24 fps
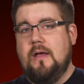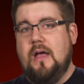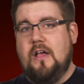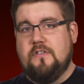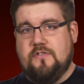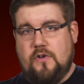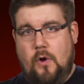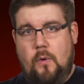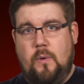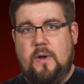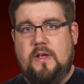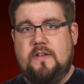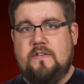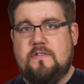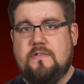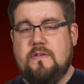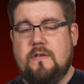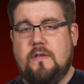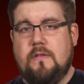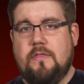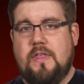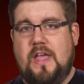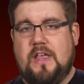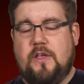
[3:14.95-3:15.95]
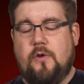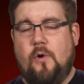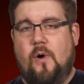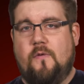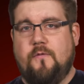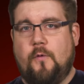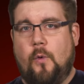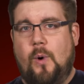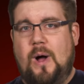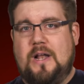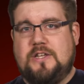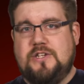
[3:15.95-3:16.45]
As always, thank you
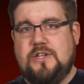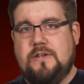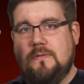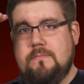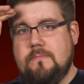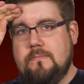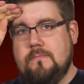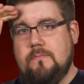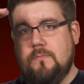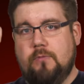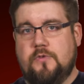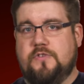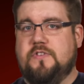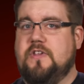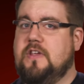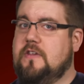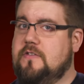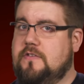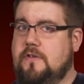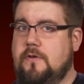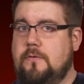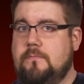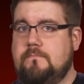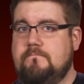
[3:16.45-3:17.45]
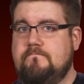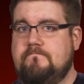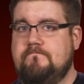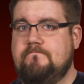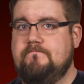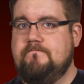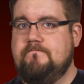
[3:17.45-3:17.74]
all for watching. We'll see you soon.